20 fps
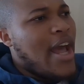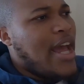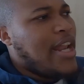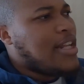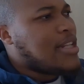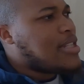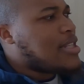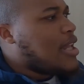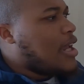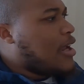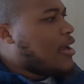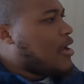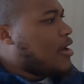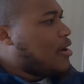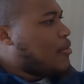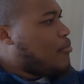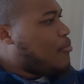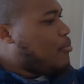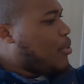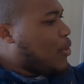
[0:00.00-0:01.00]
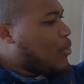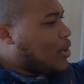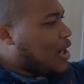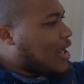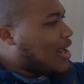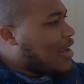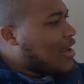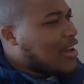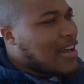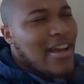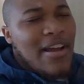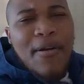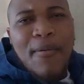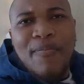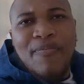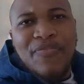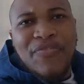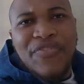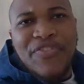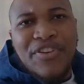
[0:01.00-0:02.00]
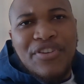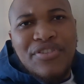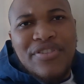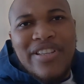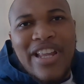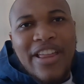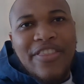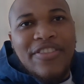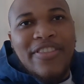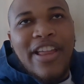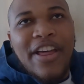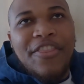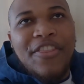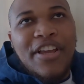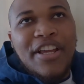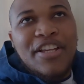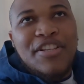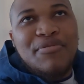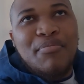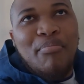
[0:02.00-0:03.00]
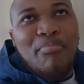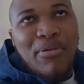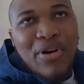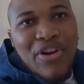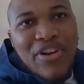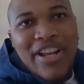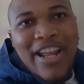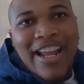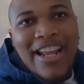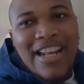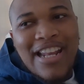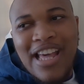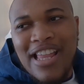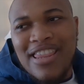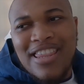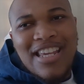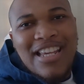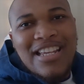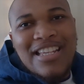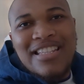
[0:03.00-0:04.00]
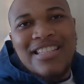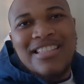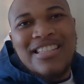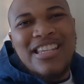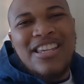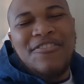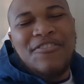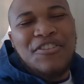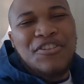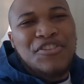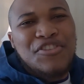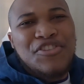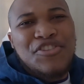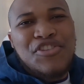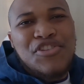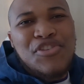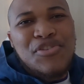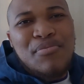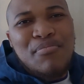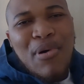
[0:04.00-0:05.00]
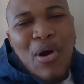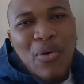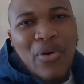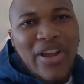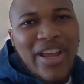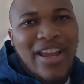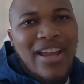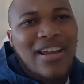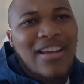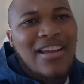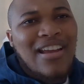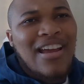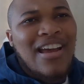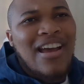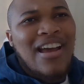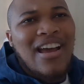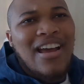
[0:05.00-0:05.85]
And it's like, bro, like there's nothing is burning, nothing is even smoking,